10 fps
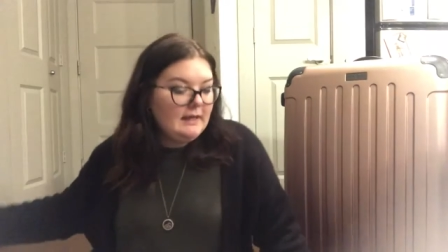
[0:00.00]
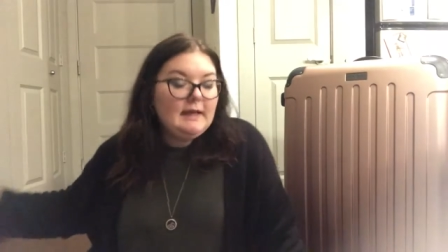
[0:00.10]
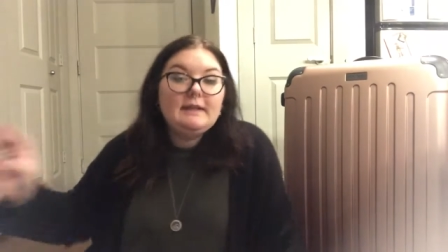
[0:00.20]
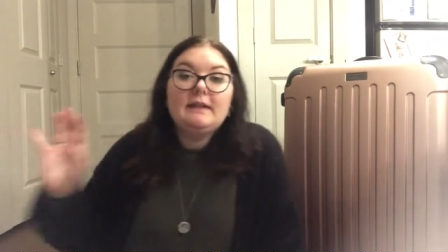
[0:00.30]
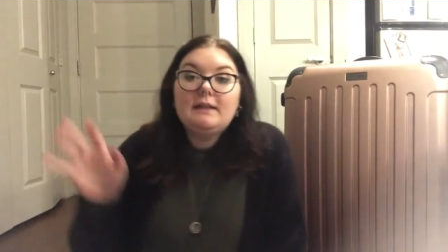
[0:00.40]

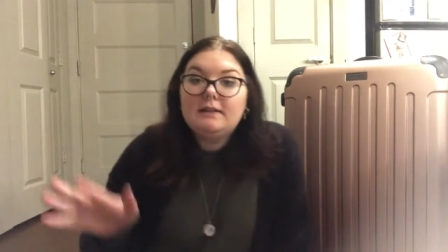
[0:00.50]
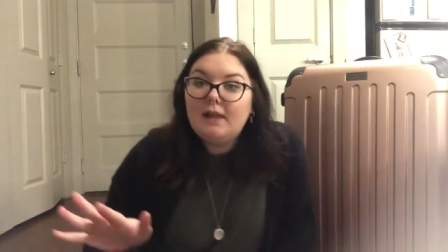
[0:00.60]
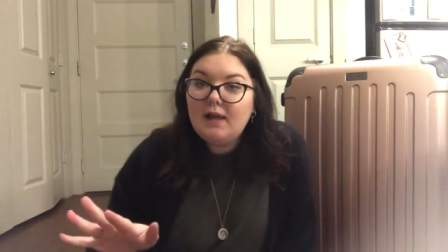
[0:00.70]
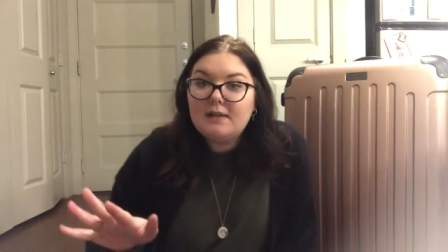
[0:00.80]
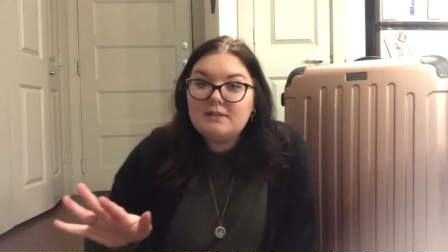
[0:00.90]
And then
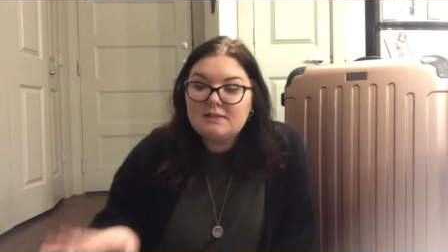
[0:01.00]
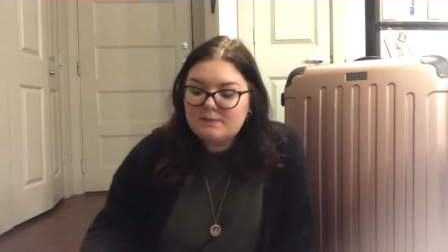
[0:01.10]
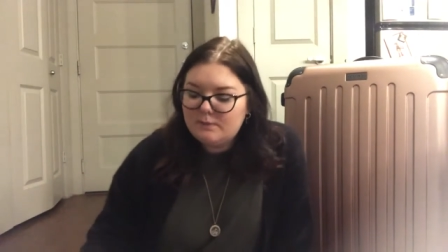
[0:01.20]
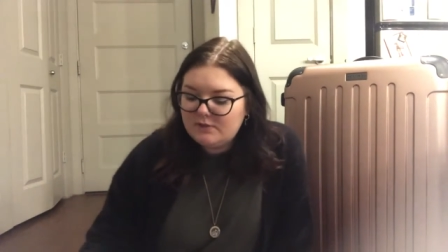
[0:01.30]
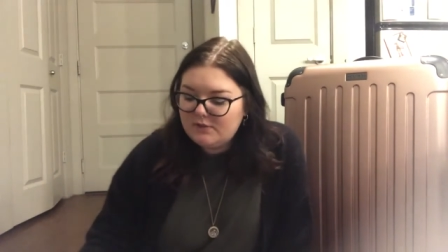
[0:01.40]
last,
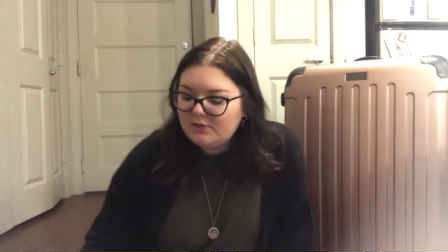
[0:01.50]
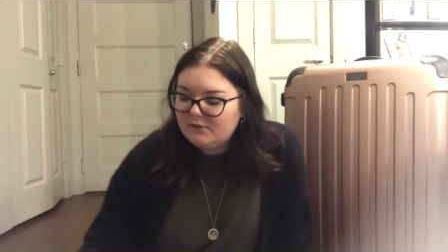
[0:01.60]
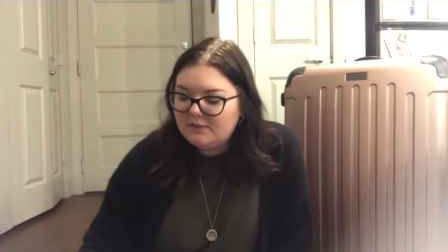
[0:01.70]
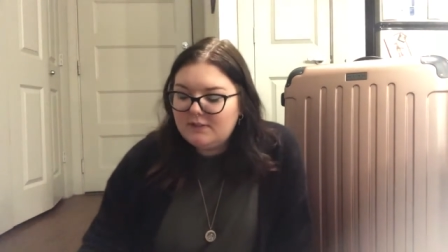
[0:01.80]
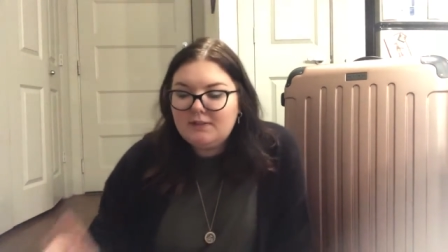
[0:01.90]
but
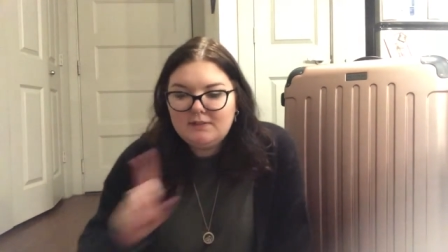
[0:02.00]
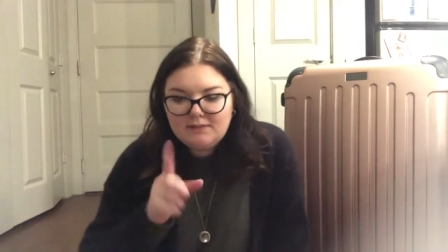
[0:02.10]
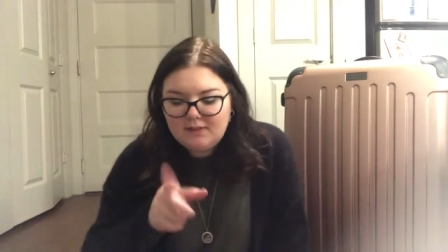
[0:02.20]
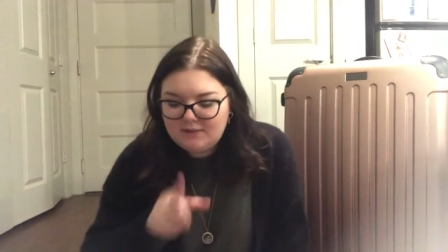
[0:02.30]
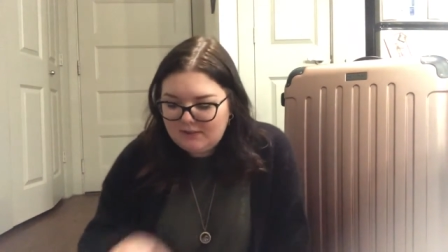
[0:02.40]
certainly
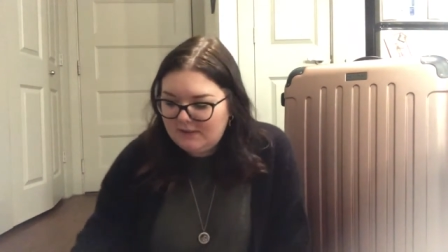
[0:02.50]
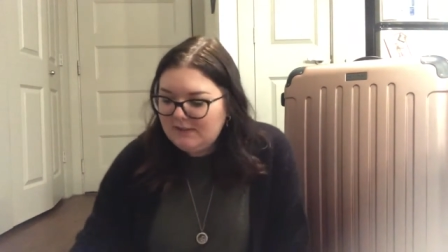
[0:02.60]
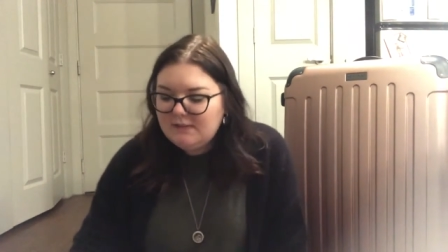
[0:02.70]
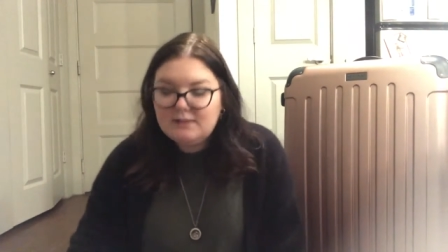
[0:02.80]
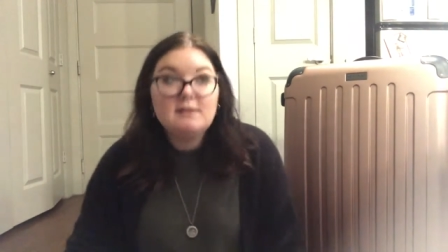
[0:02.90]
not
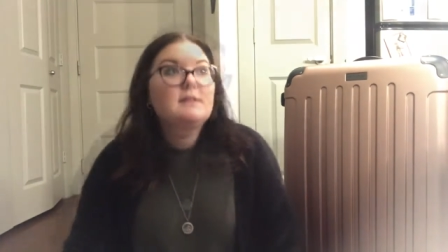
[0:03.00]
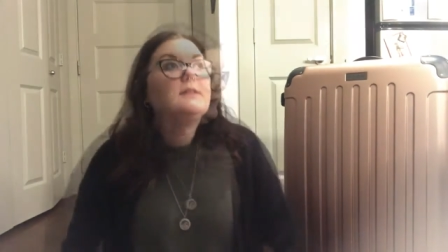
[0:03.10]
least,